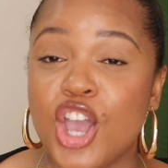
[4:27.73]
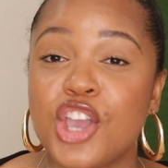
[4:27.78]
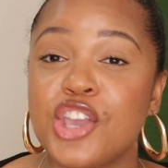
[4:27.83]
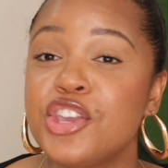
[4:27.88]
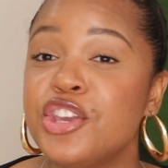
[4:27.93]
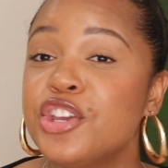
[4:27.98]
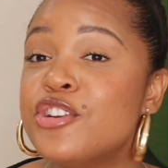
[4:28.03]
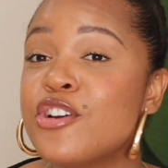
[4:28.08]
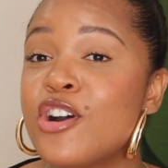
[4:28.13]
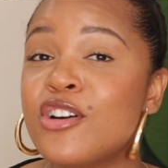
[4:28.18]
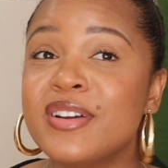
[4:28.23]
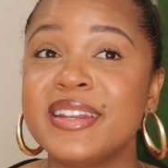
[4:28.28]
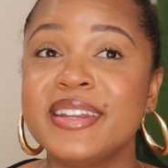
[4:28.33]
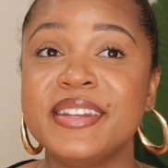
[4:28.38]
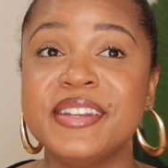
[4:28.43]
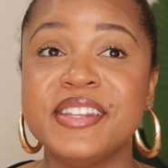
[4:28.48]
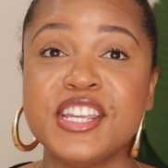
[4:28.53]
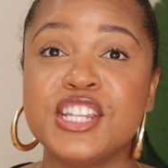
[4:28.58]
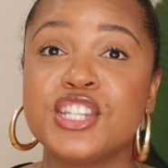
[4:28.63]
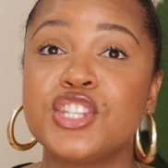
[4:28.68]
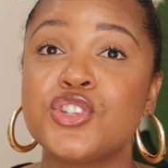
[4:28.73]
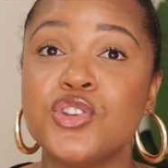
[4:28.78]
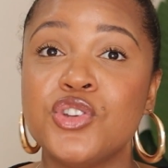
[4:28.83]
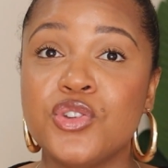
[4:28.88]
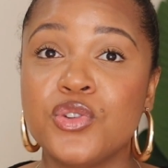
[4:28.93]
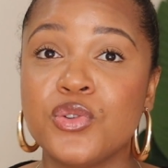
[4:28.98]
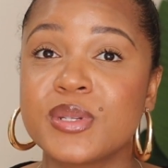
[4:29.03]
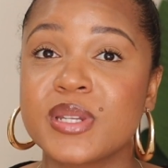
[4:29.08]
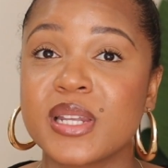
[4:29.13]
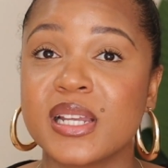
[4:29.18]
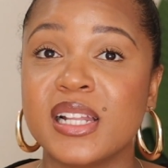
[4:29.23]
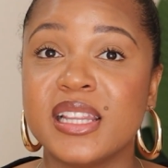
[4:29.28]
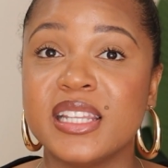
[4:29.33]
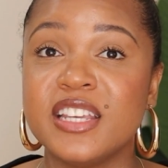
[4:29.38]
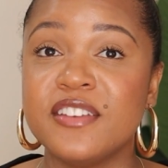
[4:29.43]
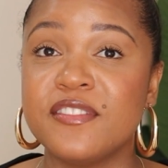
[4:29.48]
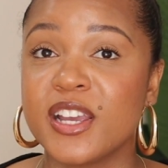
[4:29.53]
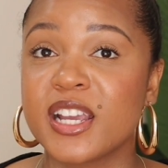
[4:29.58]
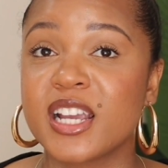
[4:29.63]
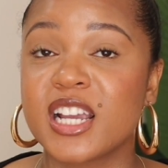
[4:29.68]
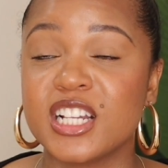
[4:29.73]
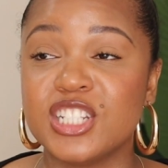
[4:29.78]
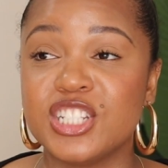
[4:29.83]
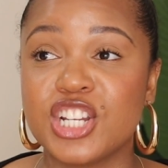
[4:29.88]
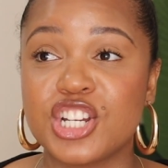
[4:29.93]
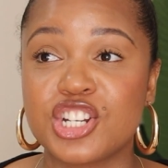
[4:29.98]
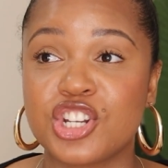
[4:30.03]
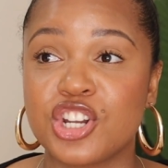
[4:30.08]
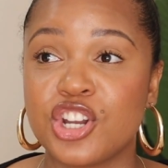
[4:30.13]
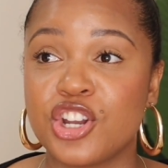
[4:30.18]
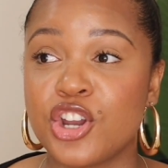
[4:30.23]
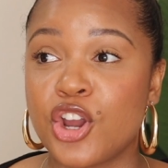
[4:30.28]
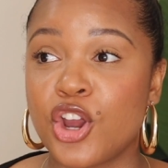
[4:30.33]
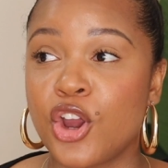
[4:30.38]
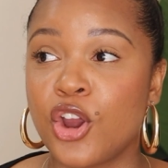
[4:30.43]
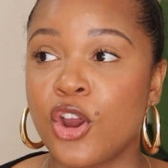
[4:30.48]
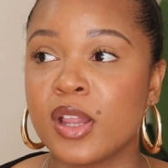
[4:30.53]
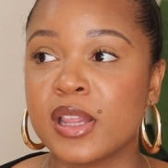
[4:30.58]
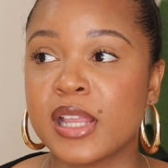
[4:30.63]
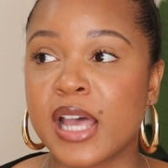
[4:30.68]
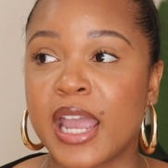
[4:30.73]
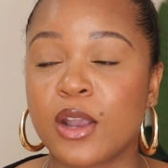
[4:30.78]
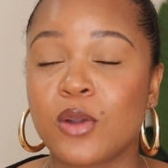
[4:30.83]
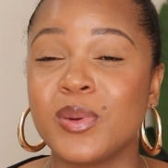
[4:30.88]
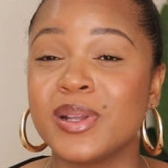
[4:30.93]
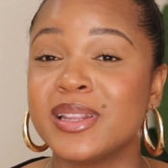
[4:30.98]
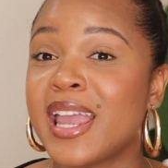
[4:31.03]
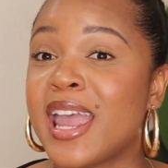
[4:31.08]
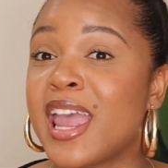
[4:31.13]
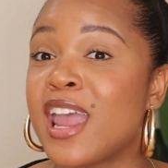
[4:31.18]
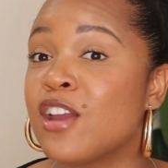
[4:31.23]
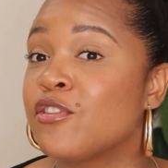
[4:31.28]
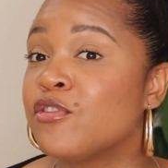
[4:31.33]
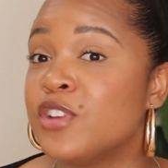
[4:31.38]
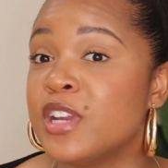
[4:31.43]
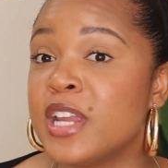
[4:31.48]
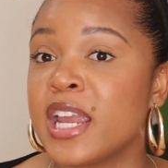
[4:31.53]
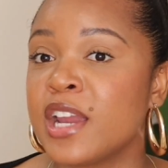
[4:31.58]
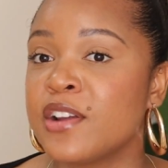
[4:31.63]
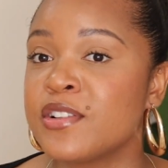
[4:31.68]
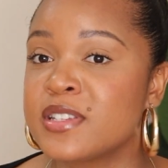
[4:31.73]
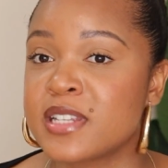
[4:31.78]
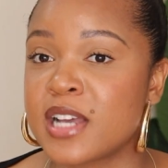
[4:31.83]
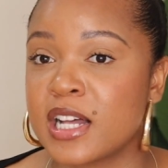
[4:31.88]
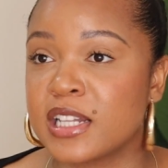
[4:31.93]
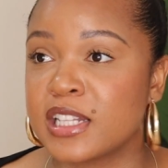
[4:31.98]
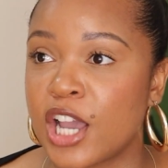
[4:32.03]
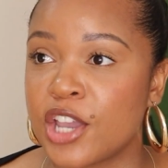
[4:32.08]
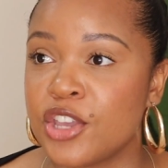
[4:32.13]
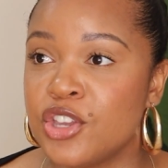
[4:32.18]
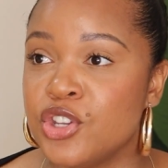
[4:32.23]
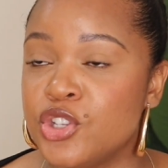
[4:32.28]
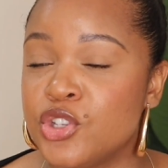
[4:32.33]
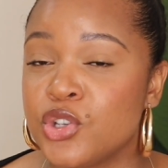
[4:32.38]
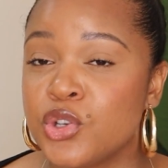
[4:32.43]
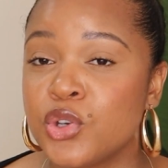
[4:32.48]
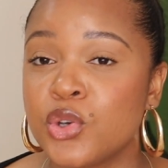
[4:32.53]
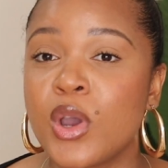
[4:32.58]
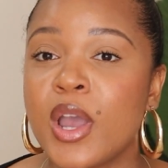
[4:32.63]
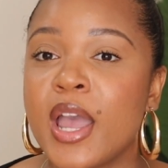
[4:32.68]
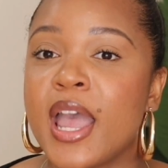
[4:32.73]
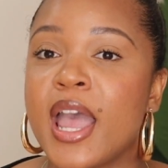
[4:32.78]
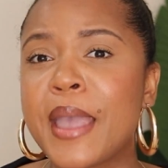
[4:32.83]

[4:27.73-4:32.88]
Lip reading: You don't need to use a leave-in conditioner like with every hairstyle that you do,